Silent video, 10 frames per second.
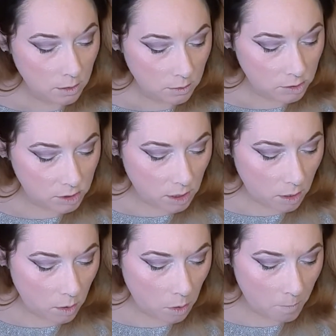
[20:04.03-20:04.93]

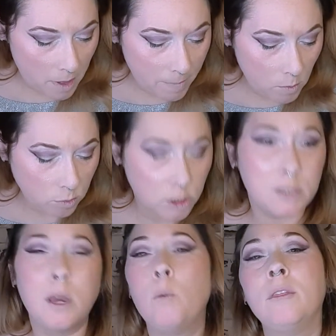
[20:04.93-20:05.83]
So maybe we'll
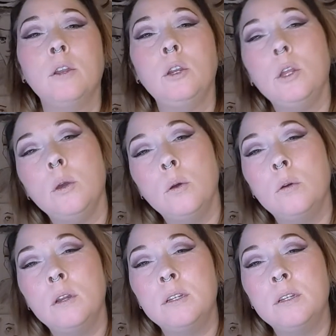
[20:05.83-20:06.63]
just go with a nude